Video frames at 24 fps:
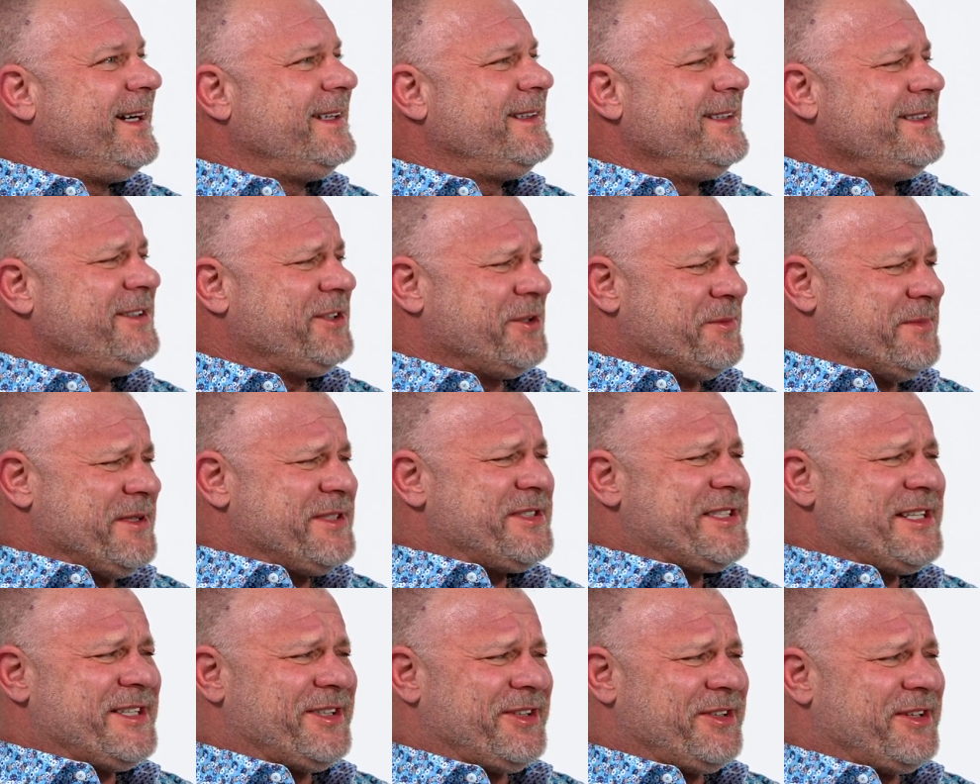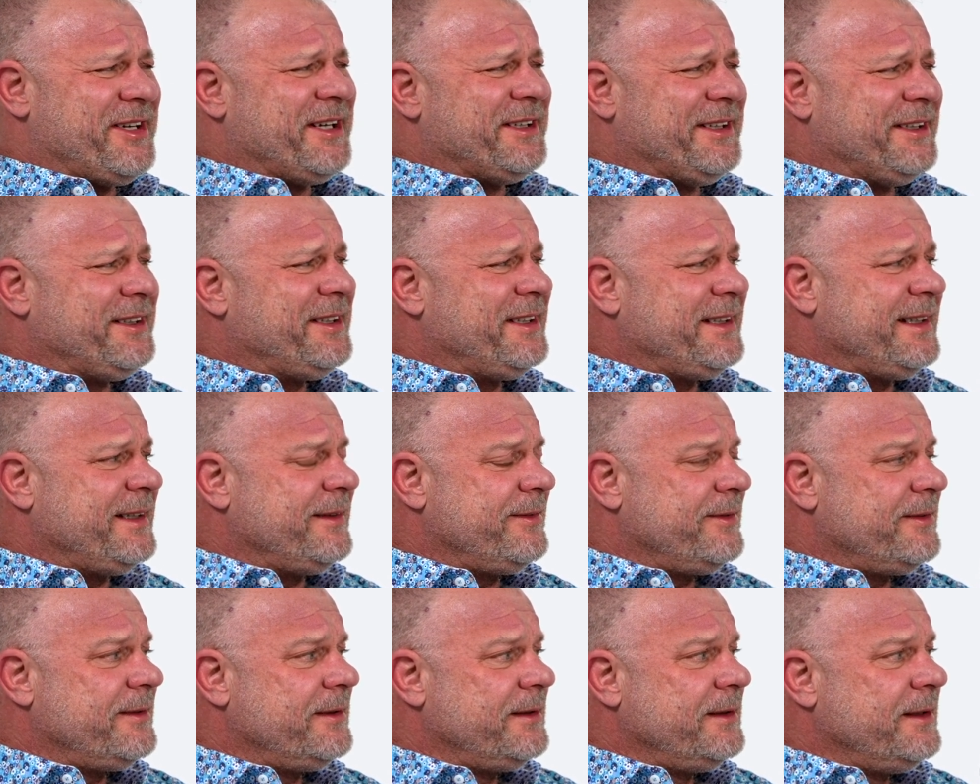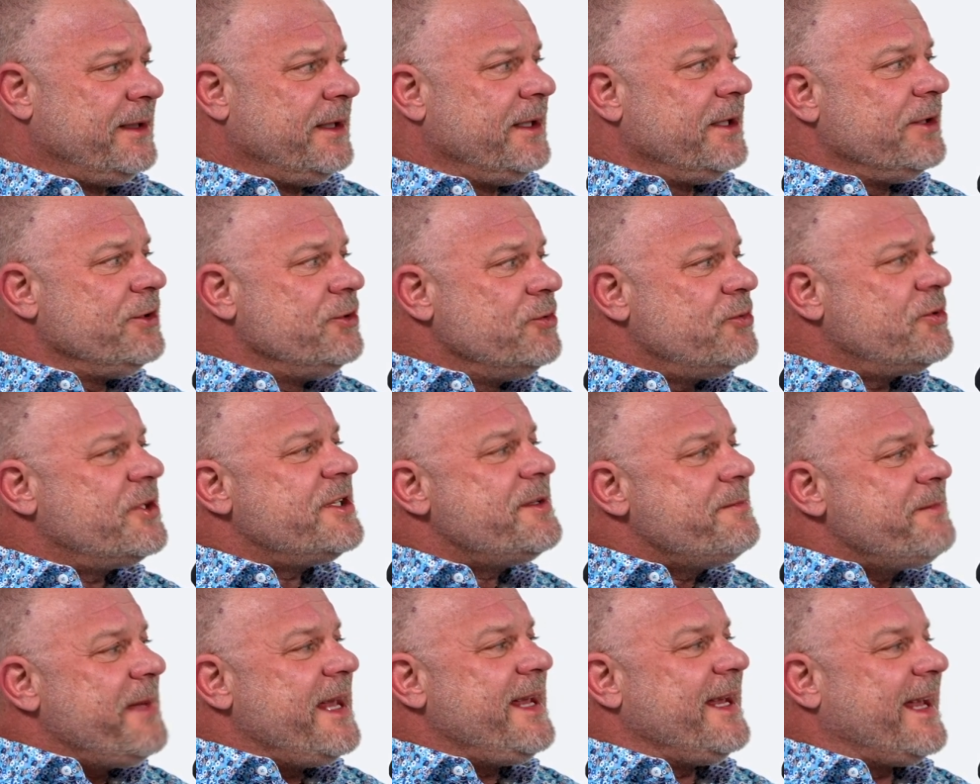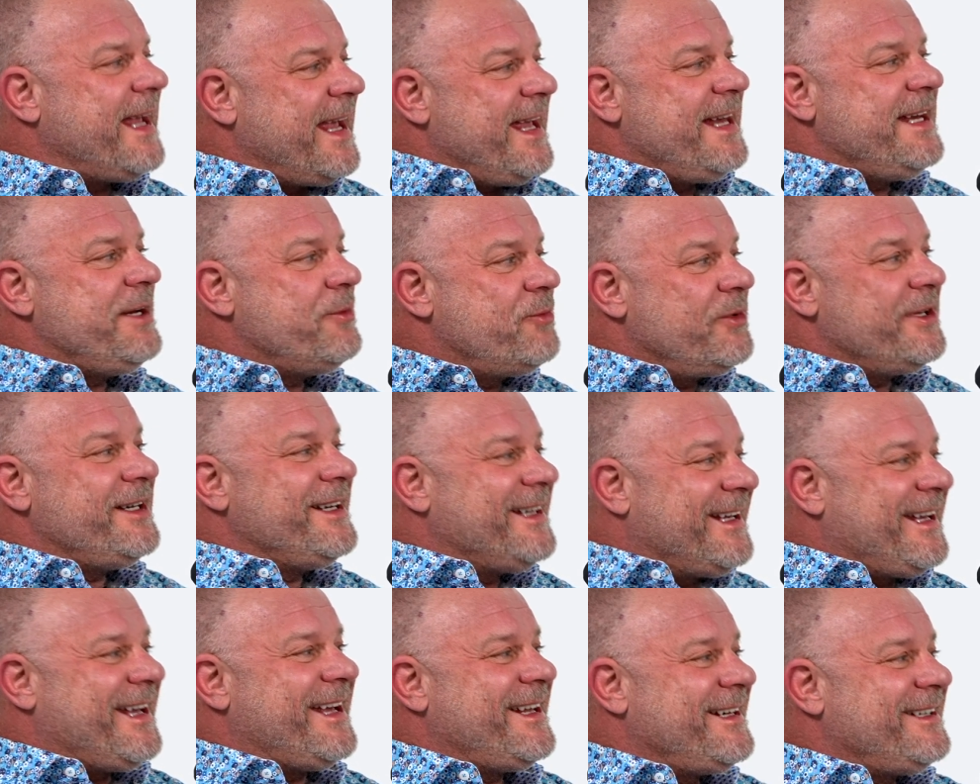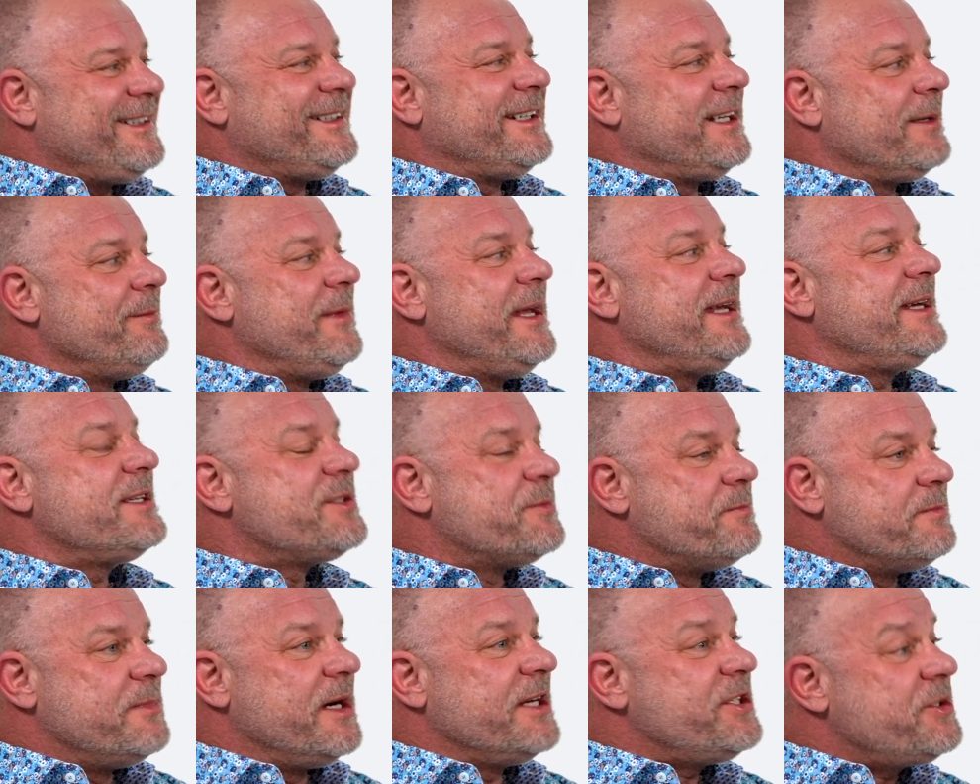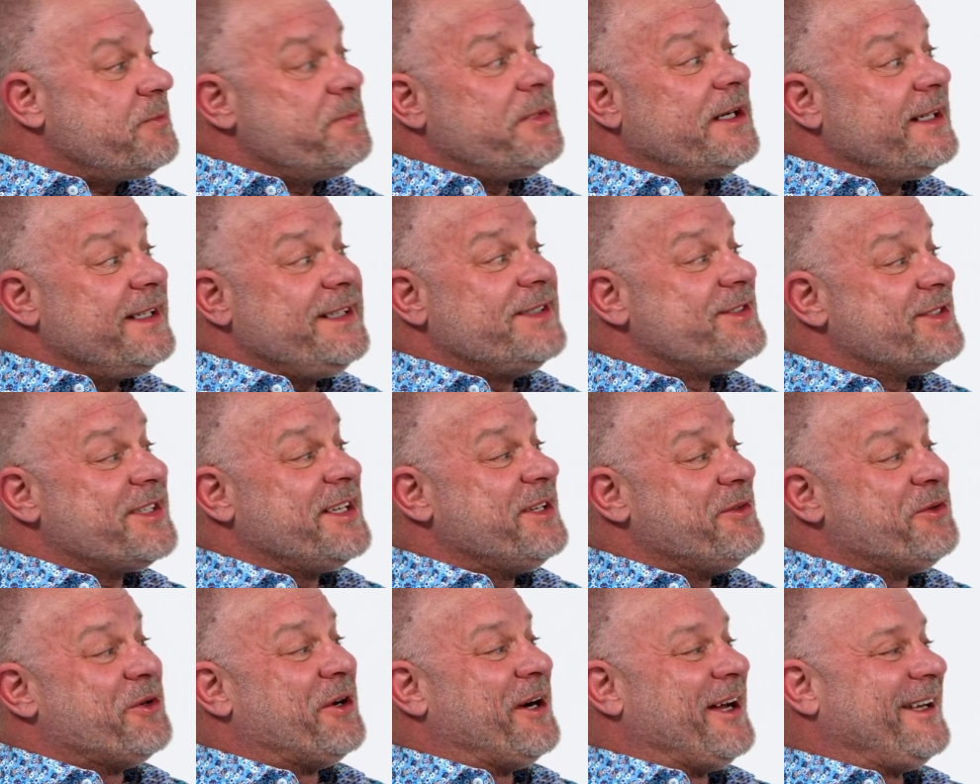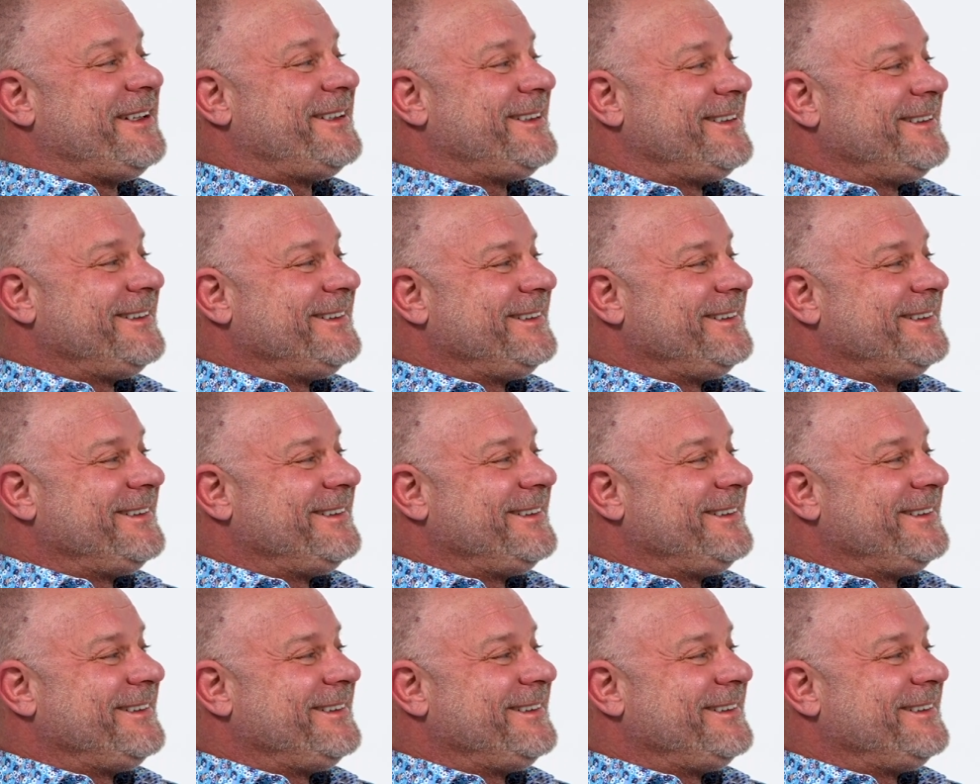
I think they're missing a lot in life. Yeah. You can make, anyone in Canada can make as much money as they want.